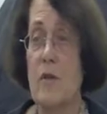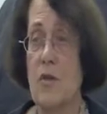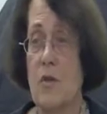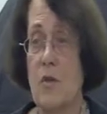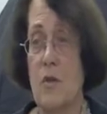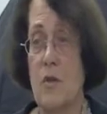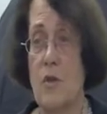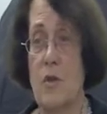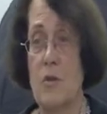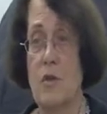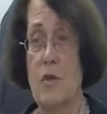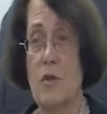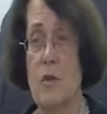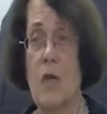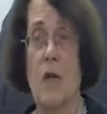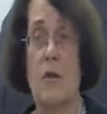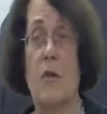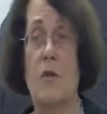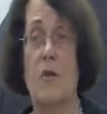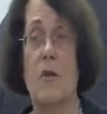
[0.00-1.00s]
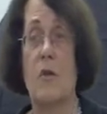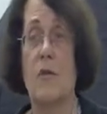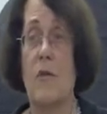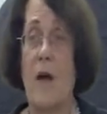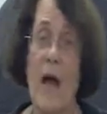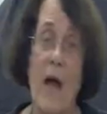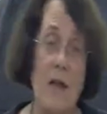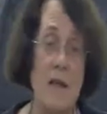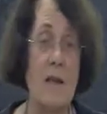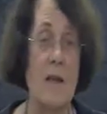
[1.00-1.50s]
to
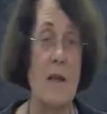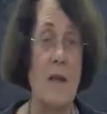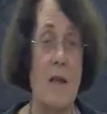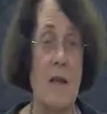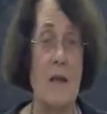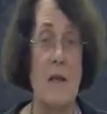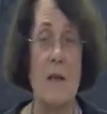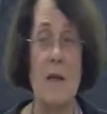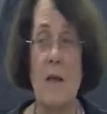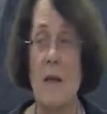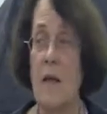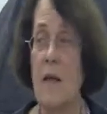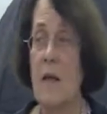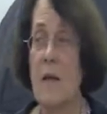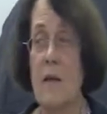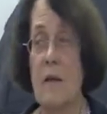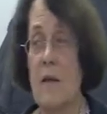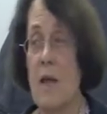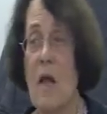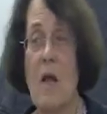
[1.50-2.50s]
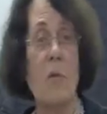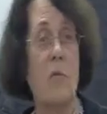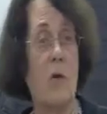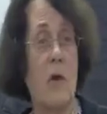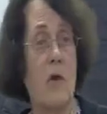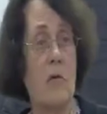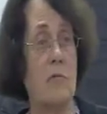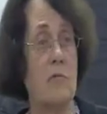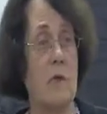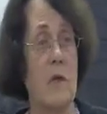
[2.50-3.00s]
Czechoslovakia, they
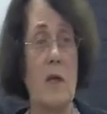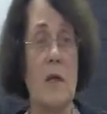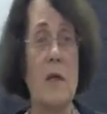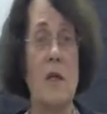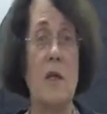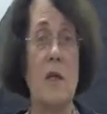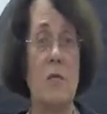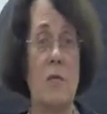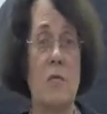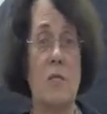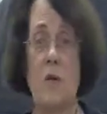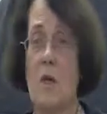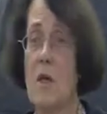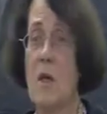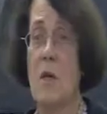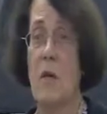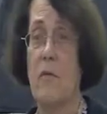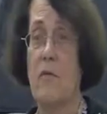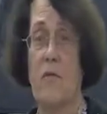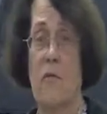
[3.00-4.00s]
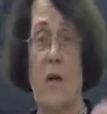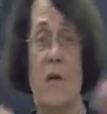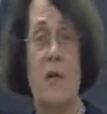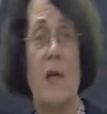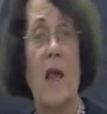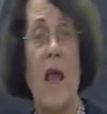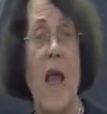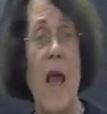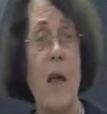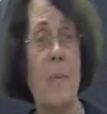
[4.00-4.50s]
were really
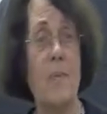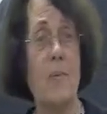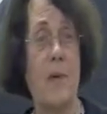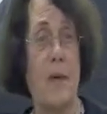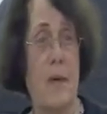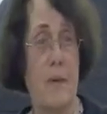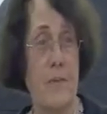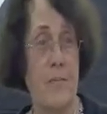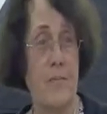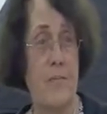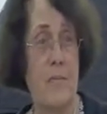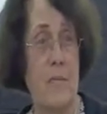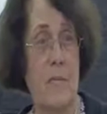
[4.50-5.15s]
very happy.